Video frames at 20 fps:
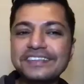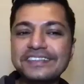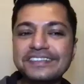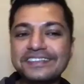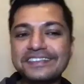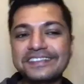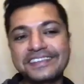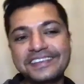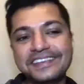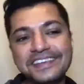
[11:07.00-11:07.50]

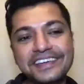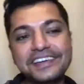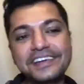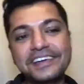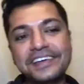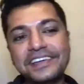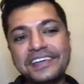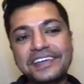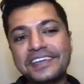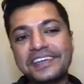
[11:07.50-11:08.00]
is,
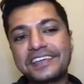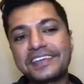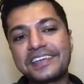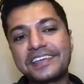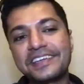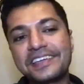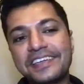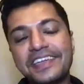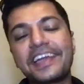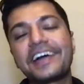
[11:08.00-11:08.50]

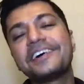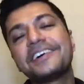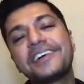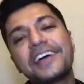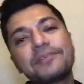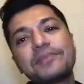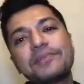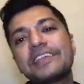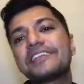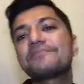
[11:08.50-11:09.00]
yeah,
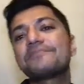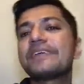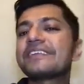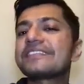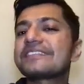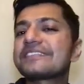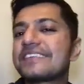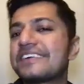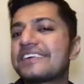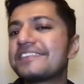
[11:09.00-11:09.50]
I mean, it
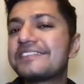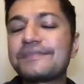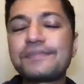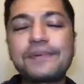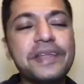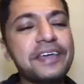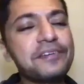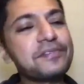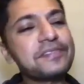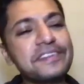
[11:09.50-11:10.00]
makes sense,
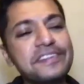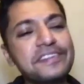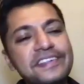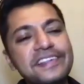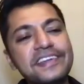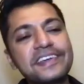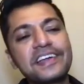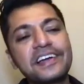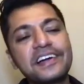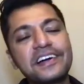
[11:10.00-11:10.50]
but I was also
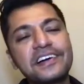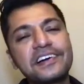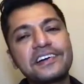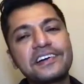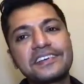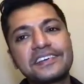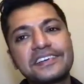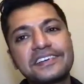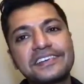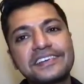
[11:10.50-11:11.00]
like, huh.